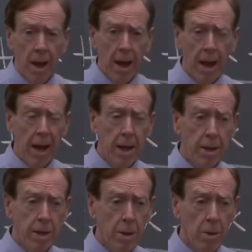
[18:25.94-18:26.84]

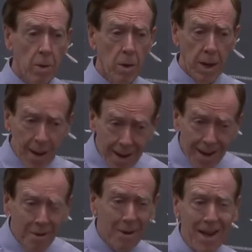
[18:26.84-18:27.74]
And
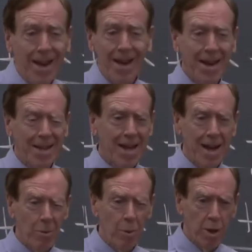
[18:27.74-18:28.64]
here we get an
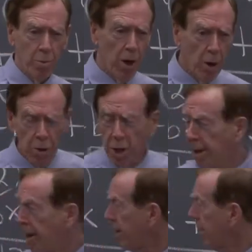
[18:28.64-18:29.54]
example with both,
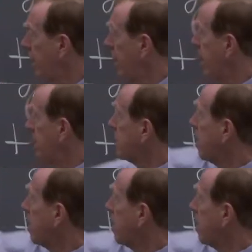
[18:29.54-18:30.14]
and it connects